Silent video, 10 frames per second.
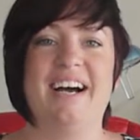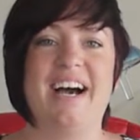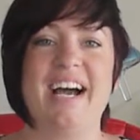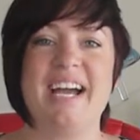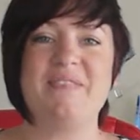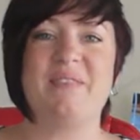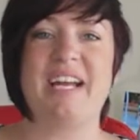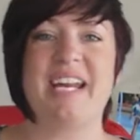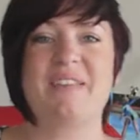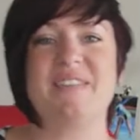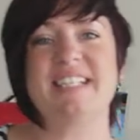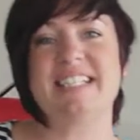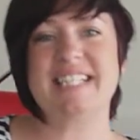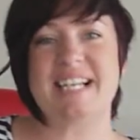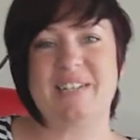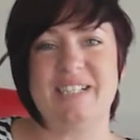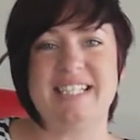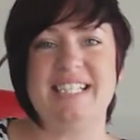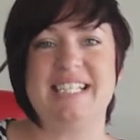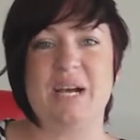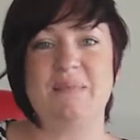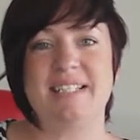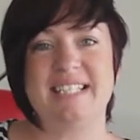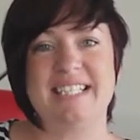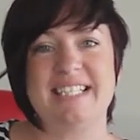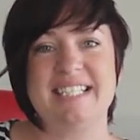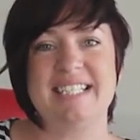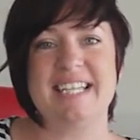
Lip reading: Hi, my name is Kristy Jameson,